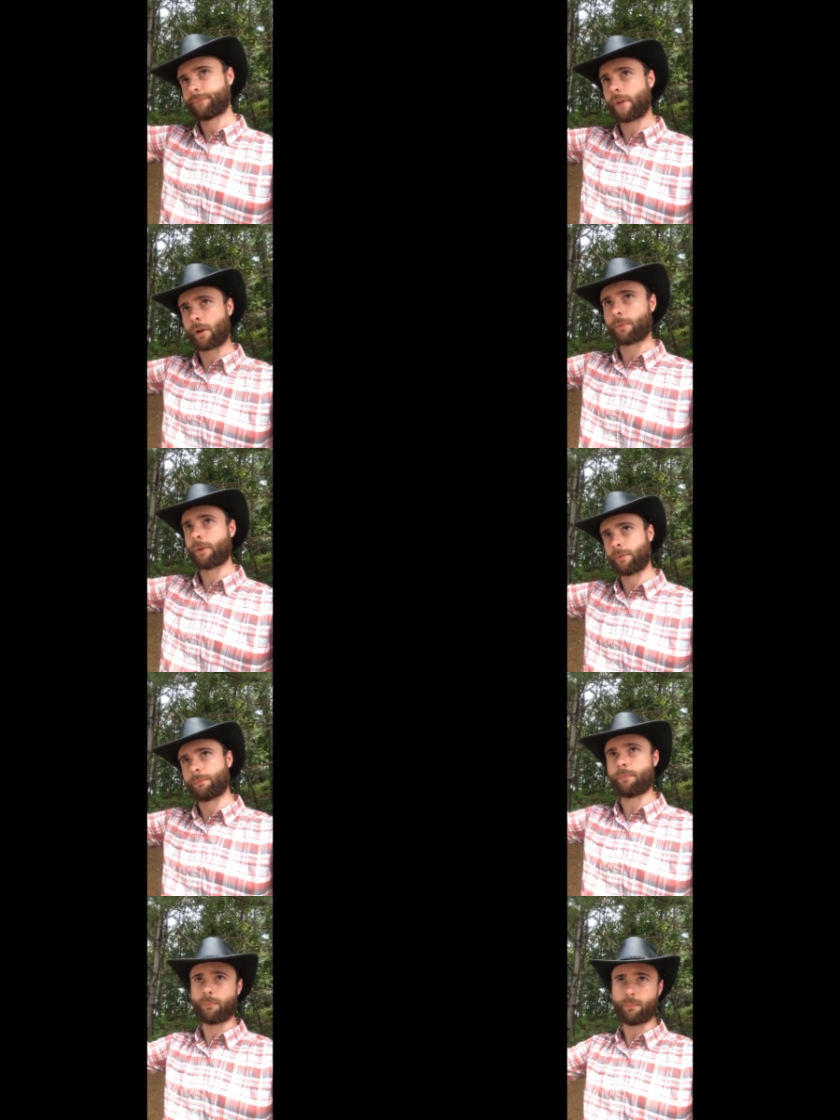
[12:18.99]
Yarborough
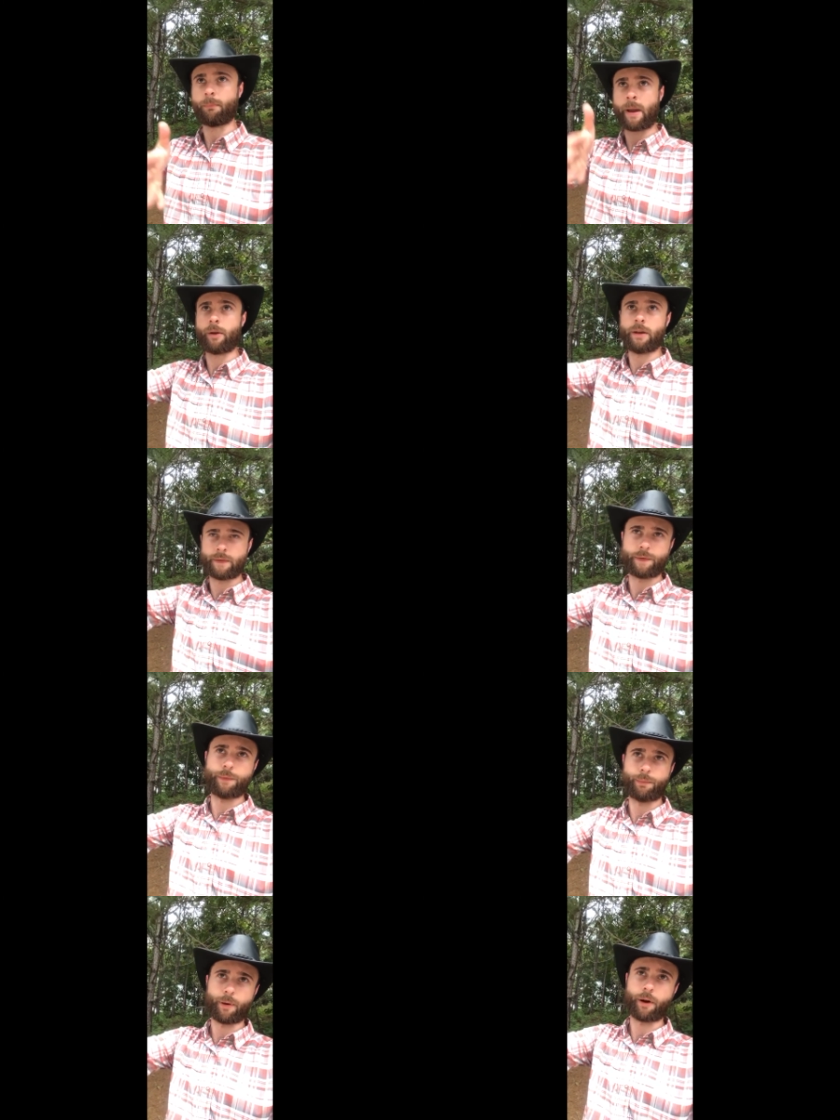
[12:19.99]
married into
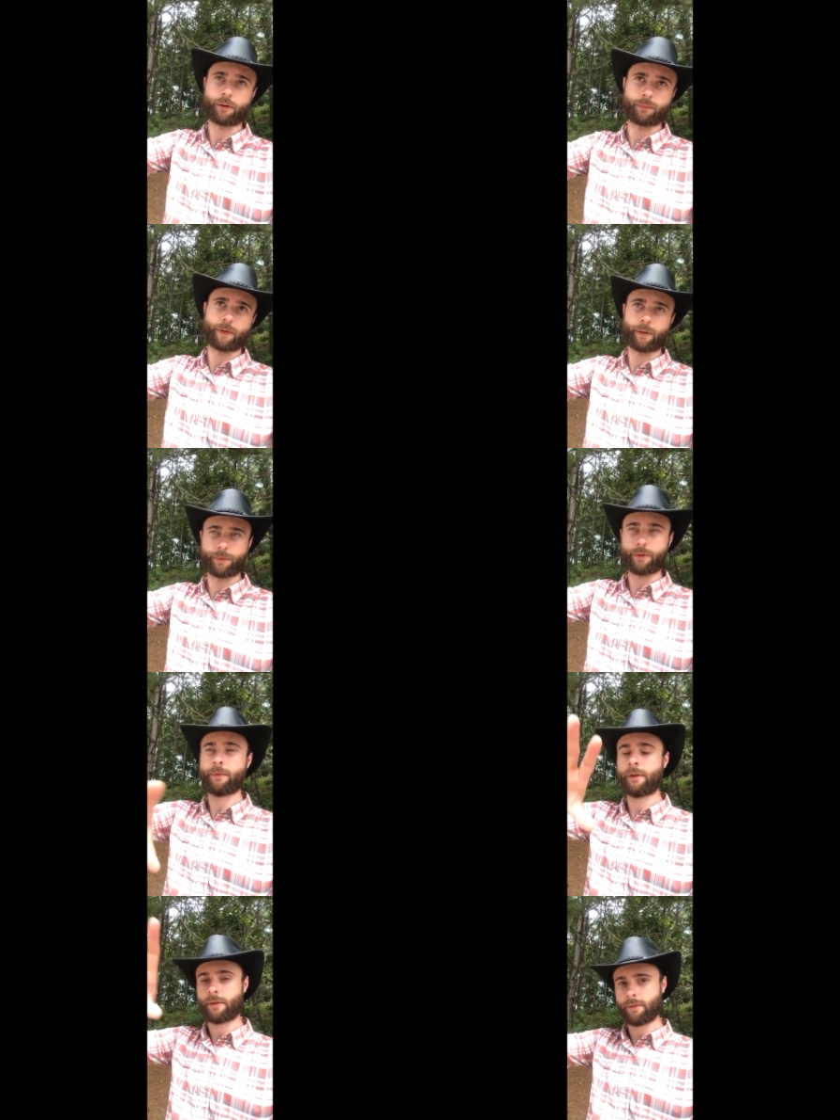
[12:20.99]
the Parker family,
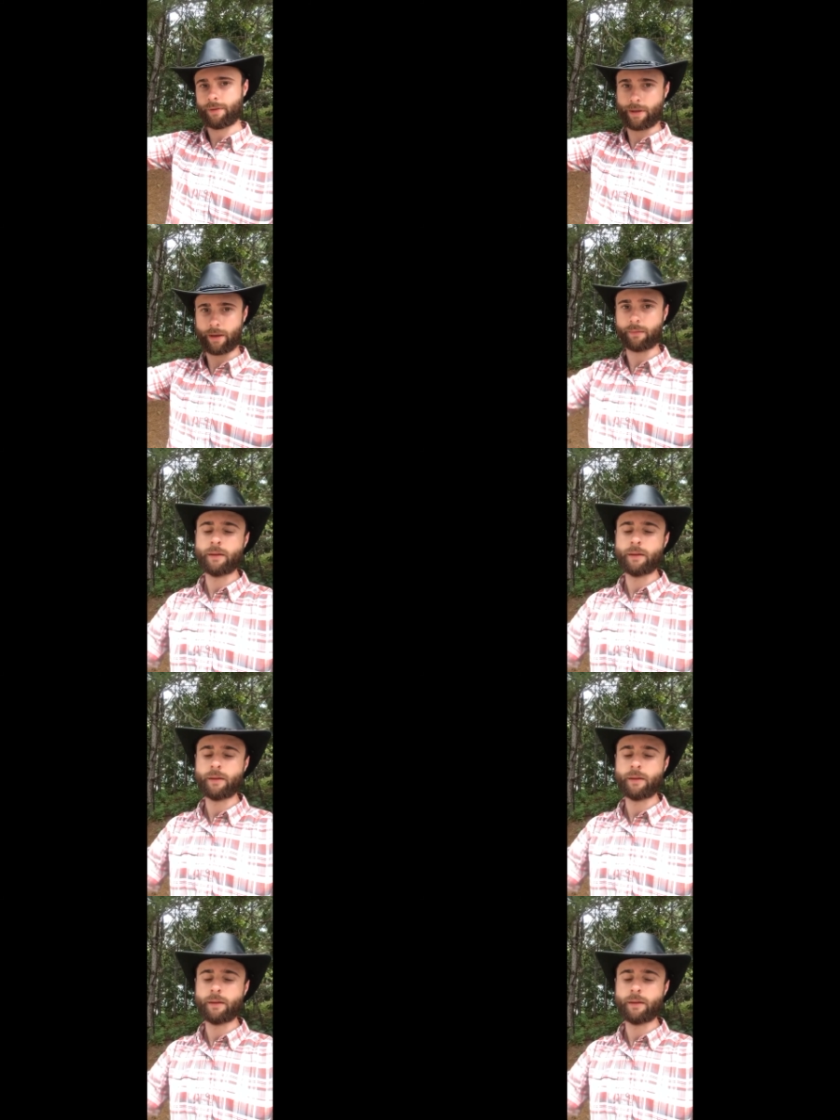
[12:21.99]
yay.